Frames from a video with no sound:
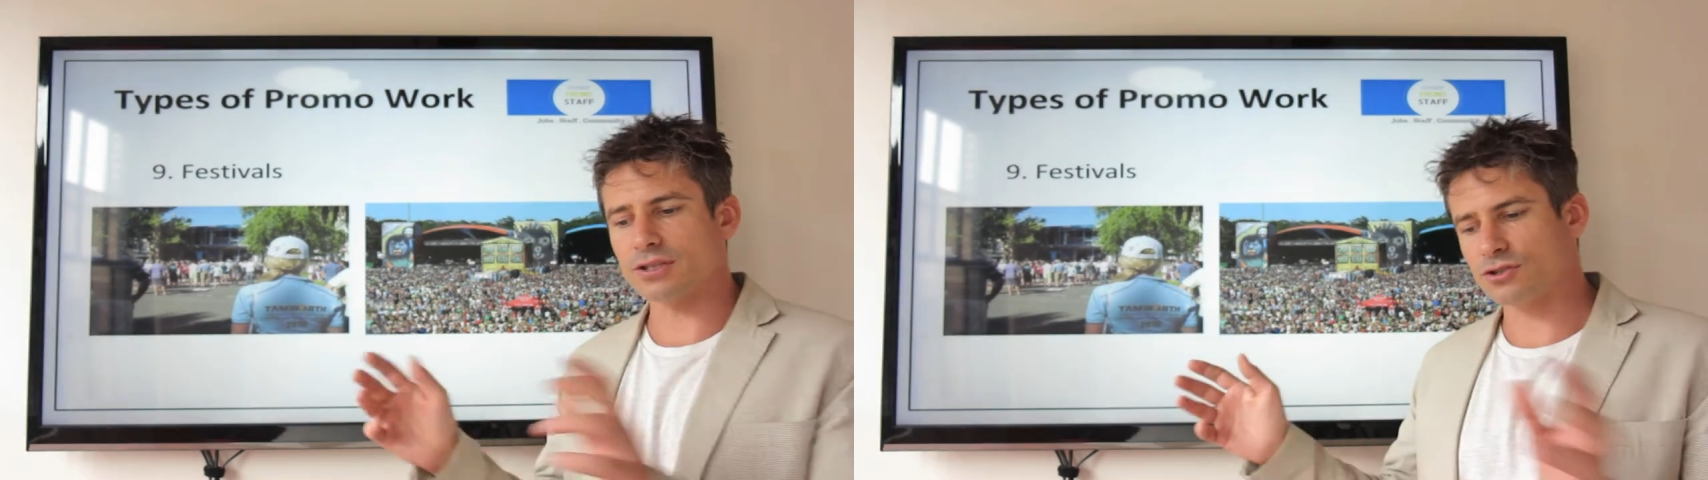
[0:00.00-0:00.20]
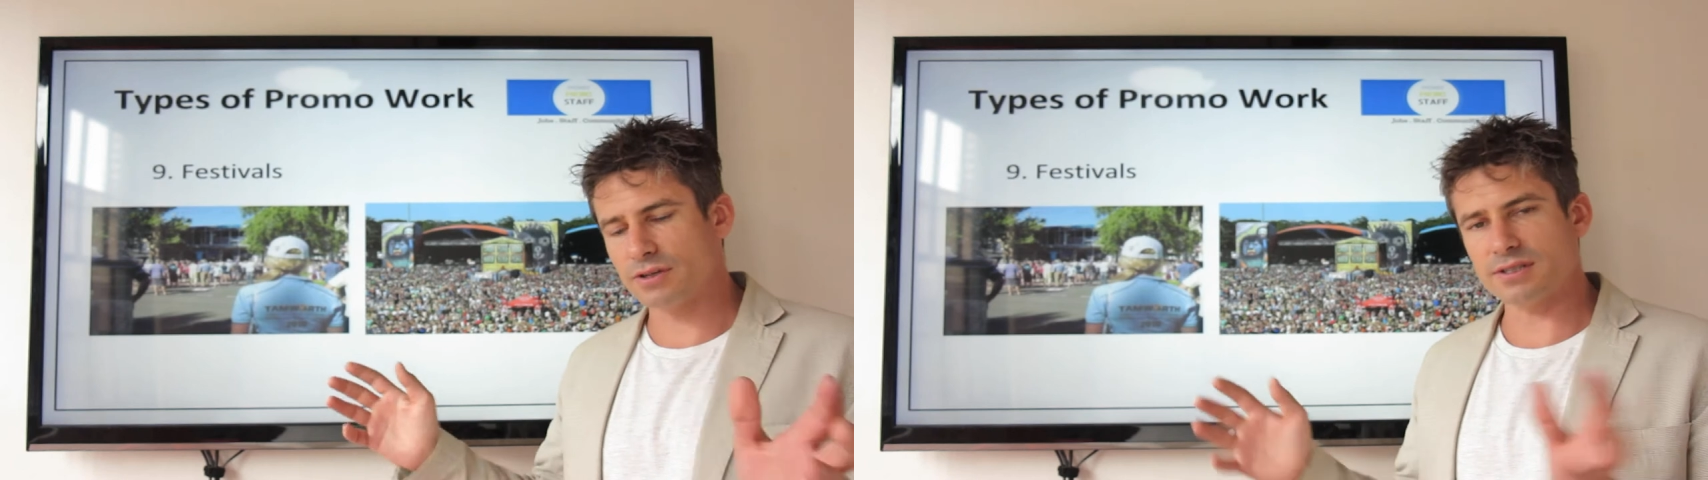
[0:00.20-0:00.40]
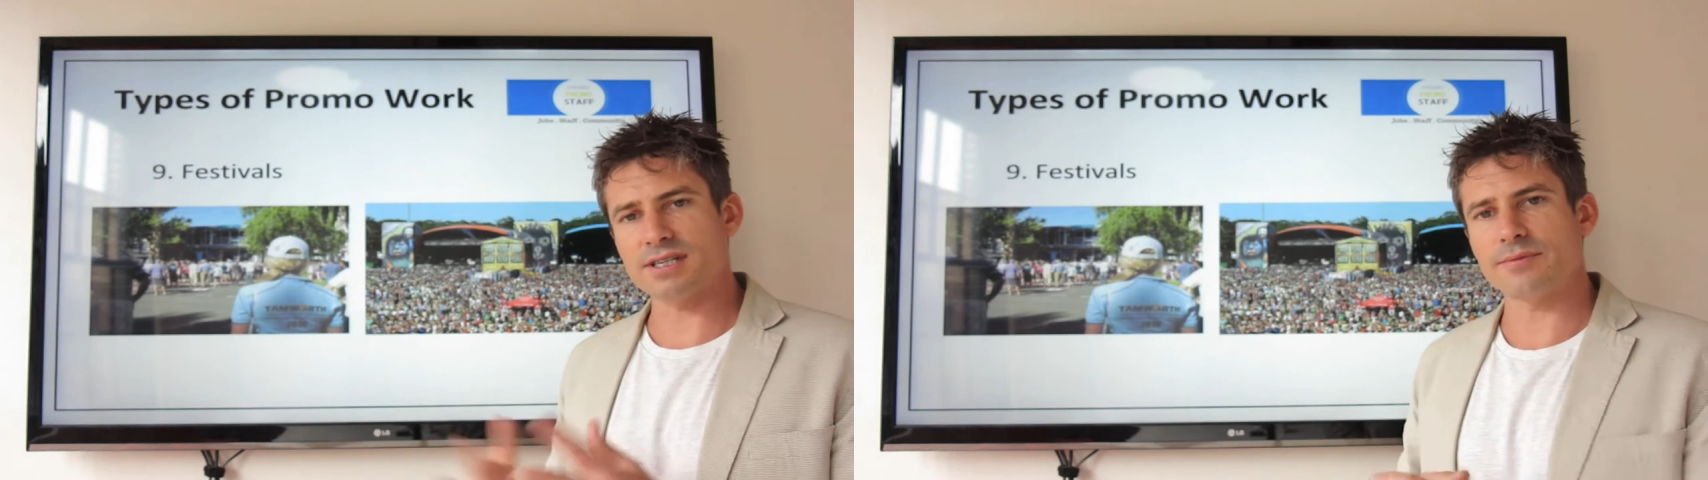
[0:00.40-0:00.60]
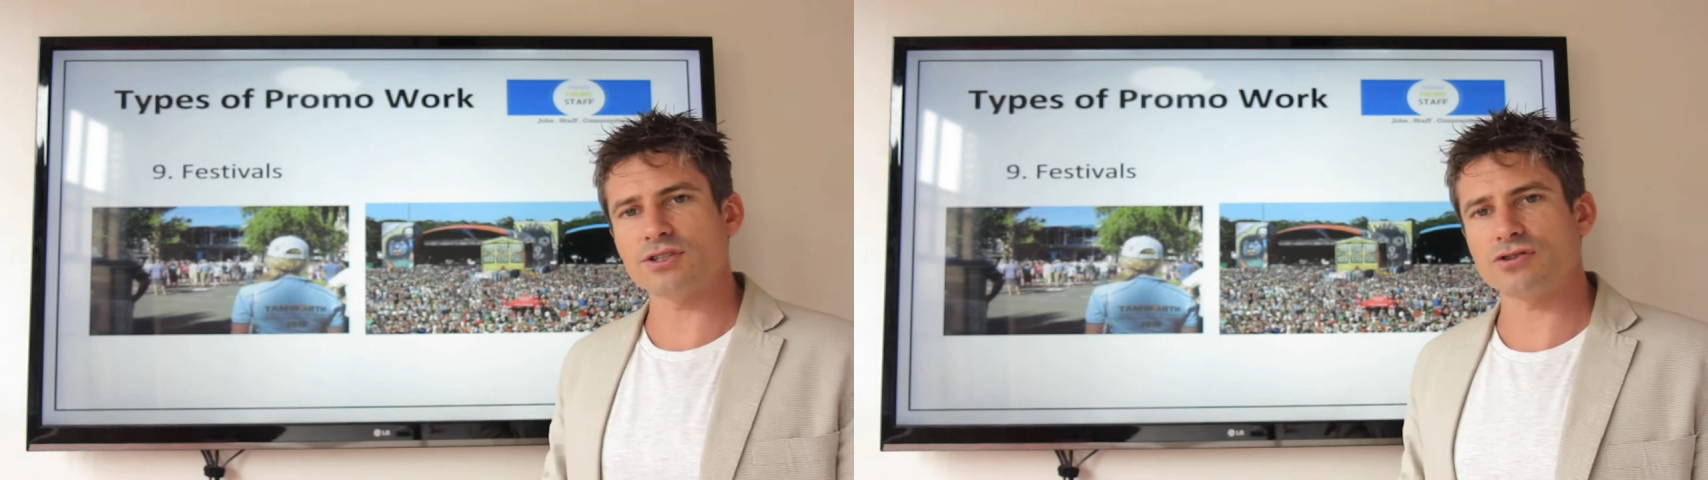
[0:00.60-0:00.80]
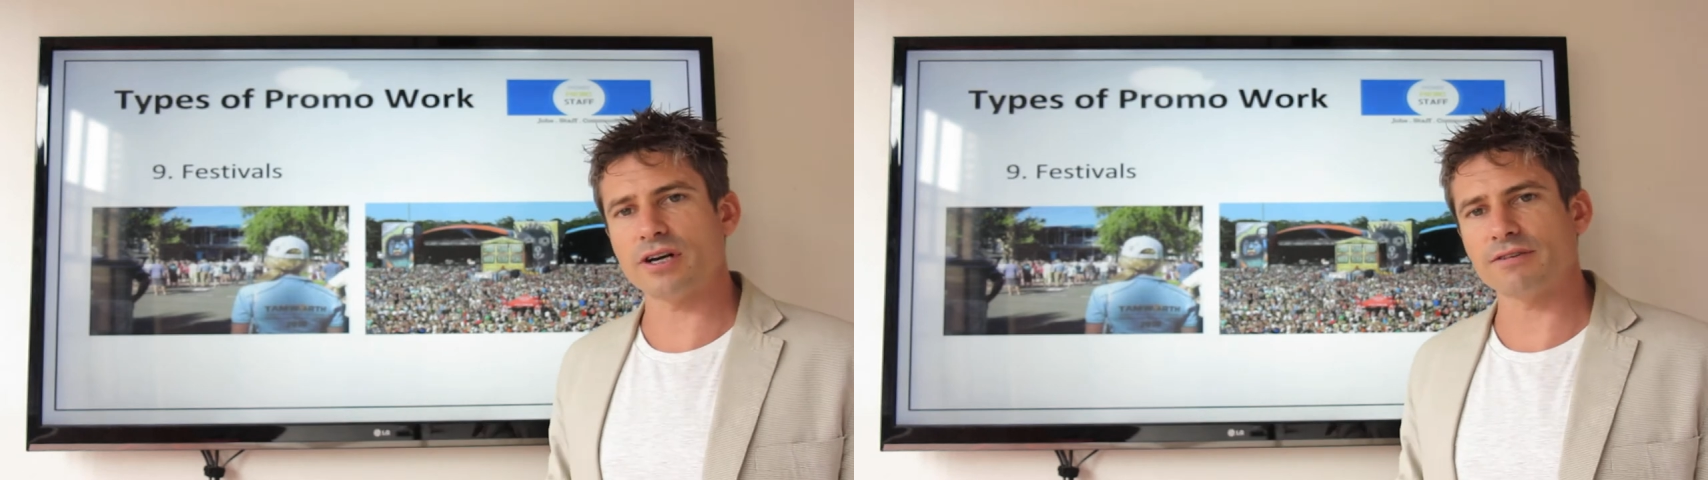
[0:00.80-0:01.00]
the streets
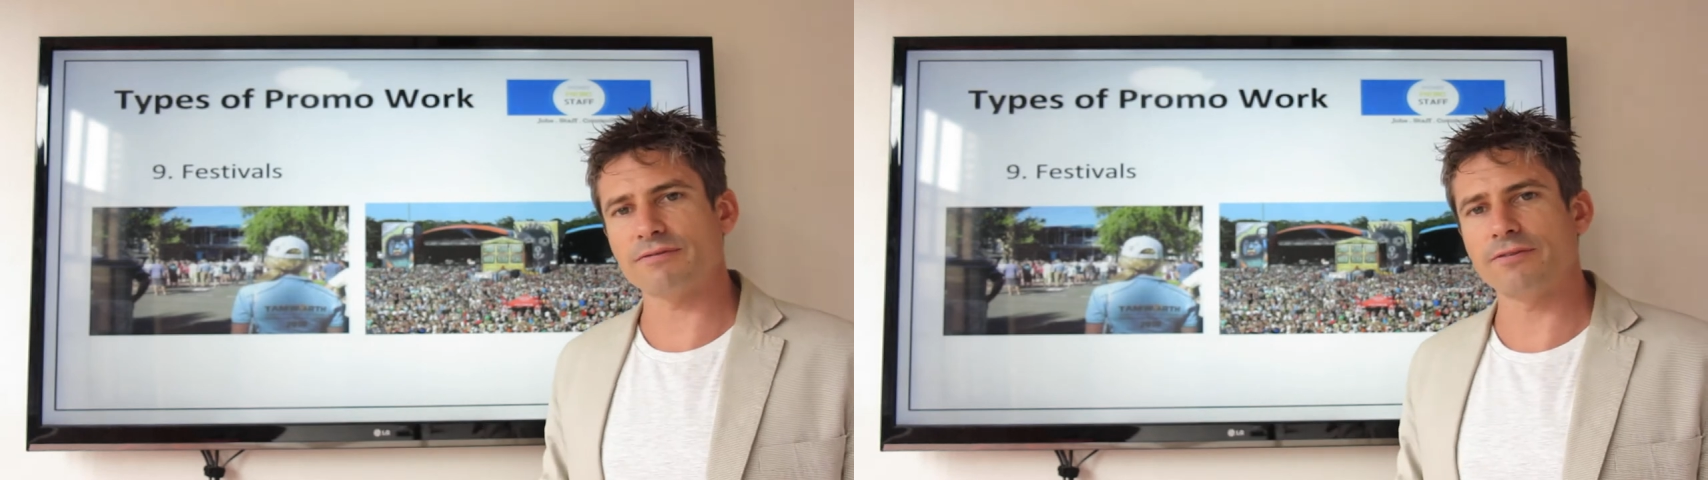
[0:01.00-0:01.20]
demonstrating